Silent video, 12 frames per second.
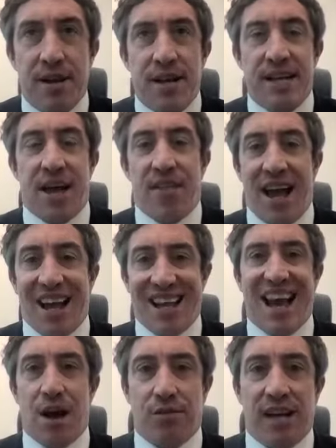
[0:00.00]
Now that
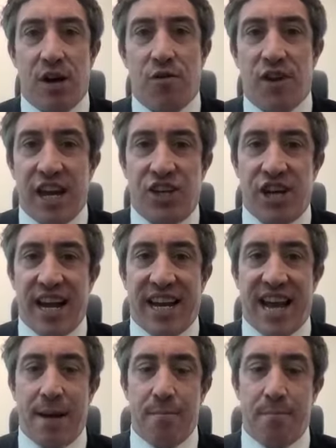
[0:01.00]
account health check
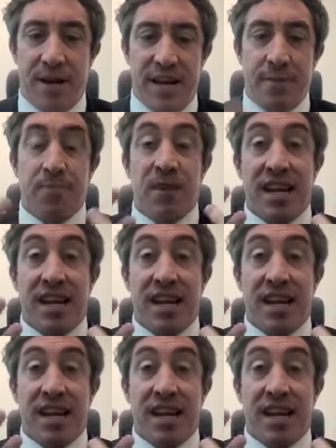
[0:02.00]
can be